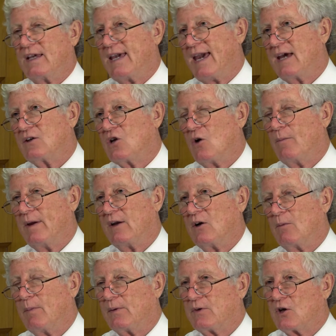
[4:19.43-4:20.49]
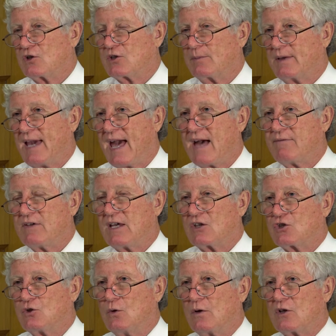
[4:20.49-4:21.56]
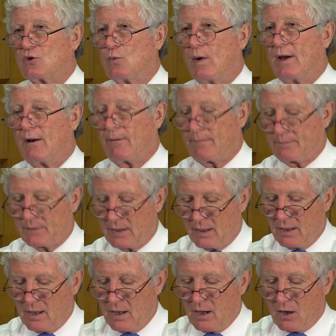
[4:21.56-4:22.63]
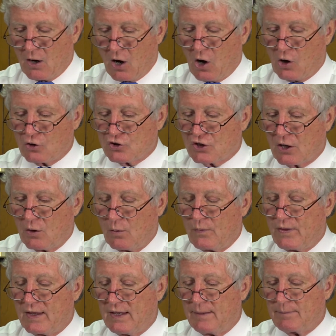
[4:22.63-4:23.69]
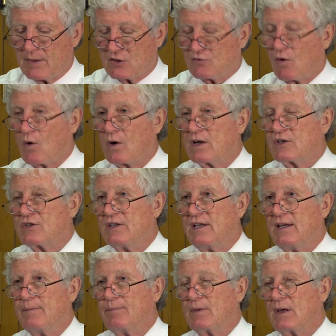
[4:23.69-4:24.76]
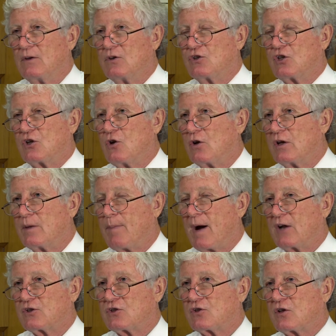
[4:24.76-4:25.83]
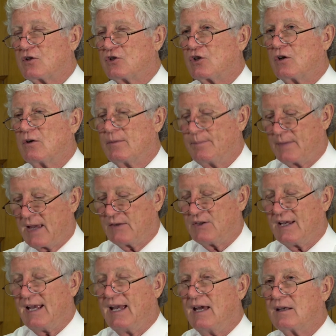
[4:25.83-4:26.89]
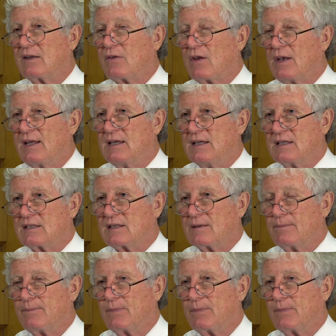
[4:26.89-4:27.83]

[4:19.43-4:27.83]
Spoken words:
can commingle, but there's some caveats to it as well. Also, as far as the security deposits are concerned, at the end of the lease,